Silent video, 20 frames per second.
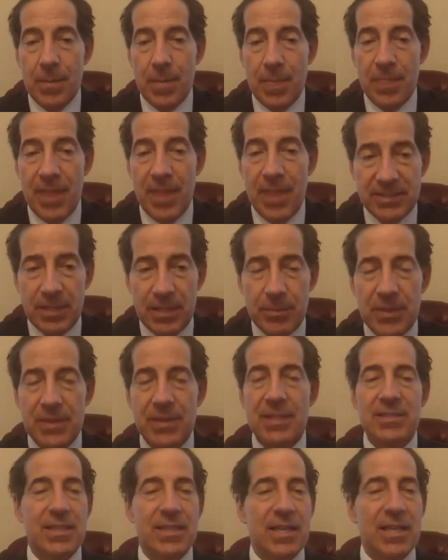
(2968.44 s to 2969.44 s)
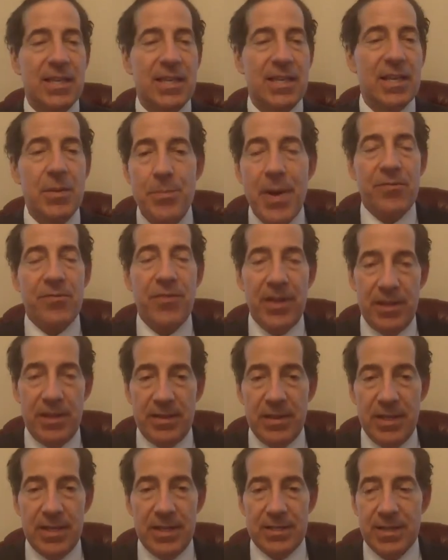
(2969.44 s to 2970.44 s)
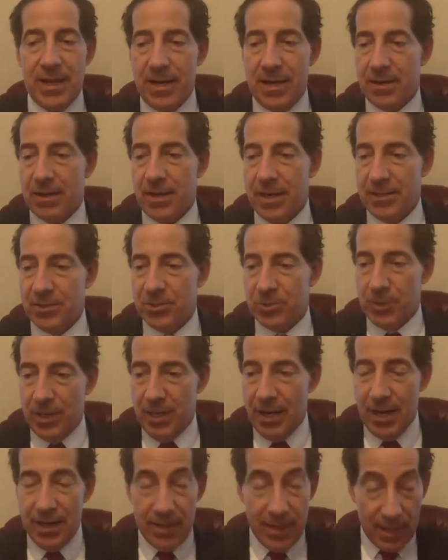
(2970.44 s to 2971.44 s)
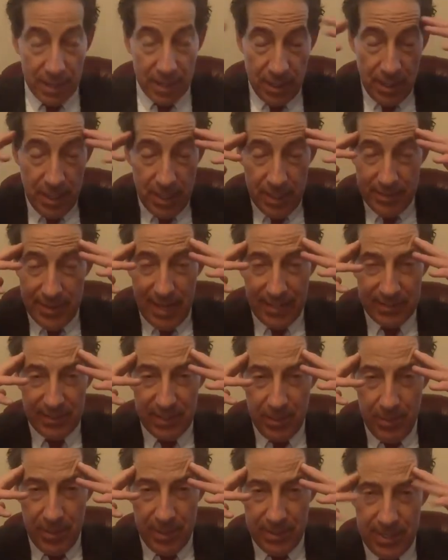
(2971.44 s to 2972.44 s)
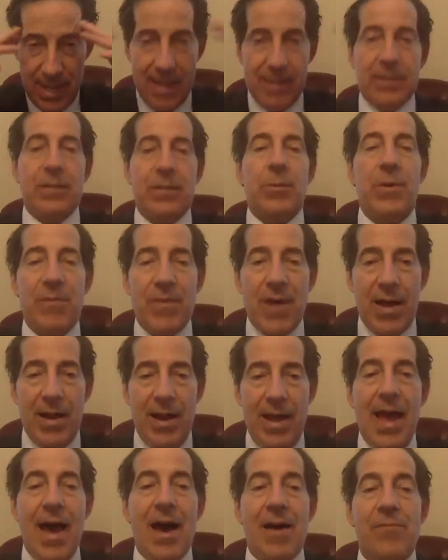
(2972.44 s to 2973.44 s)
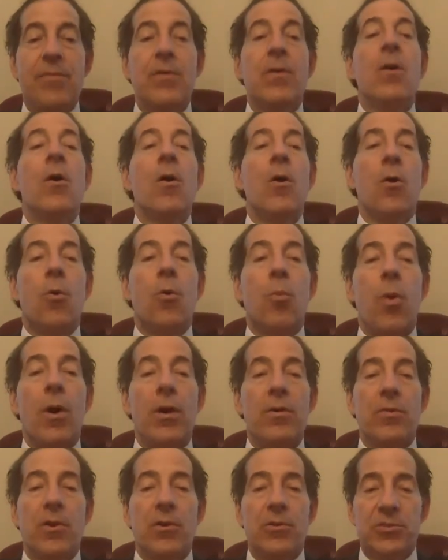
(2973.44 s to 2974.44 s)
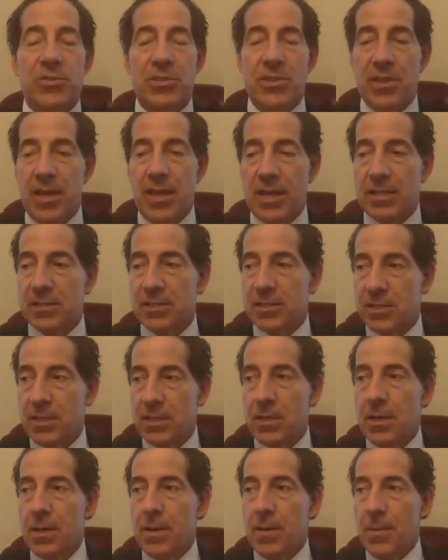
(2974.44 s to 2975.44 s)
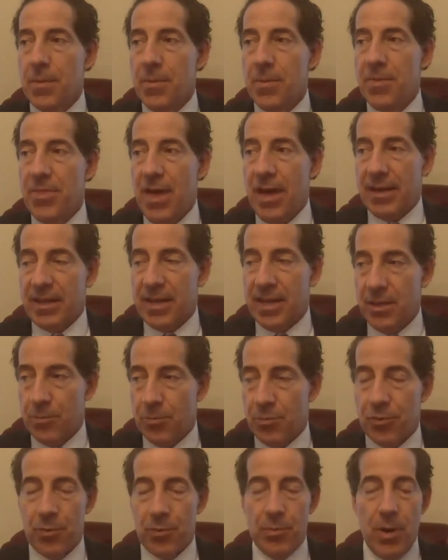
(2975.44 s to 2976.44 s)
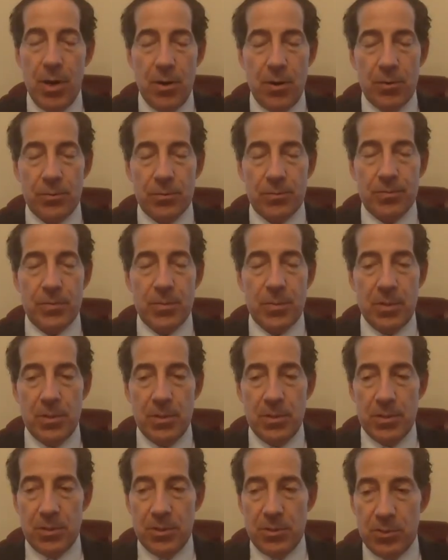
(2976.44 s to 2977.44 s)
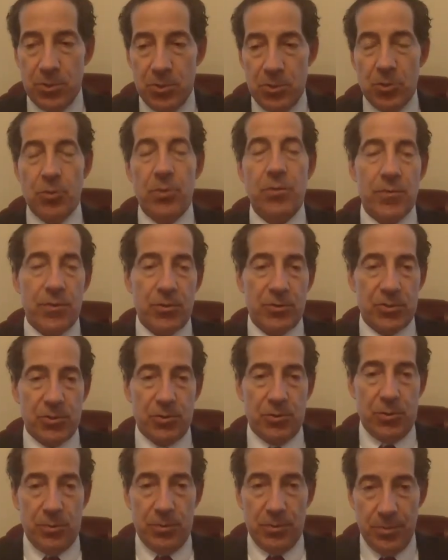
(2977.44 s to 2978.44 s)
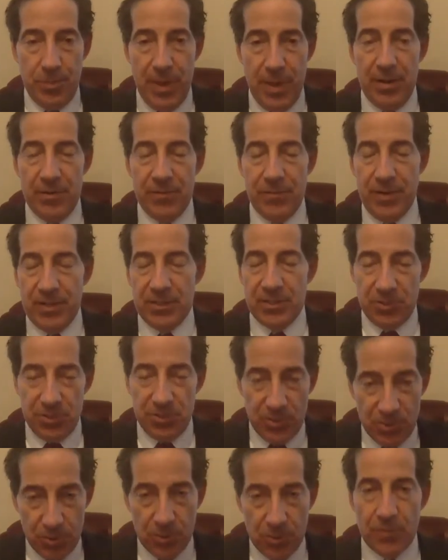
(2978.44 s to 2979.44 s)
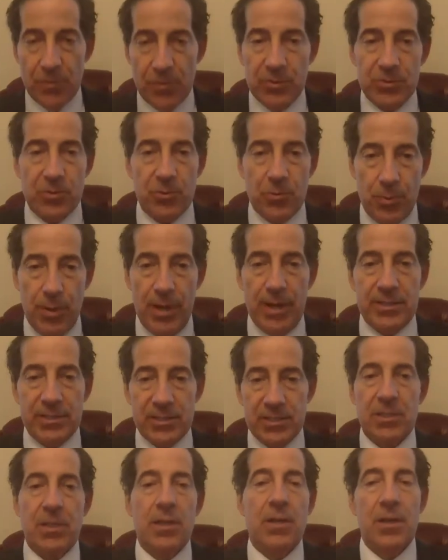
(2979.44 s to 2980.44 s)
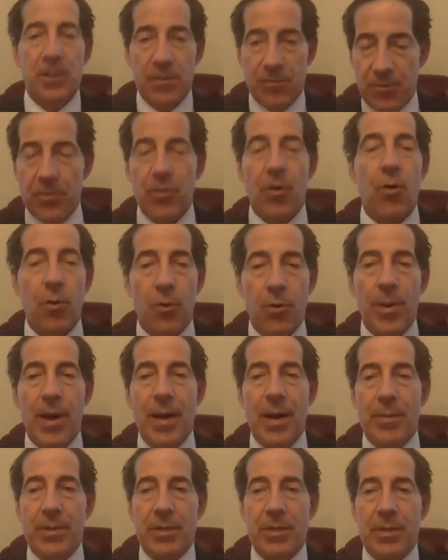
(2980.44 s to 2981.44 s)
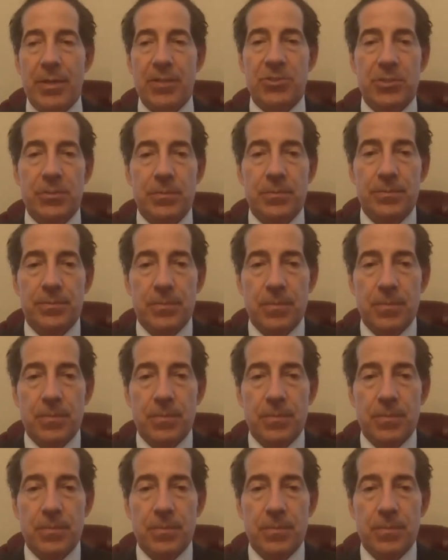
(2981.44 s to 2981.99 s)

That's something that's going to benefit the entire country. And I think that's the mentality we've got to have. What are those things that can promote universal benefits, universal rights for the whole population?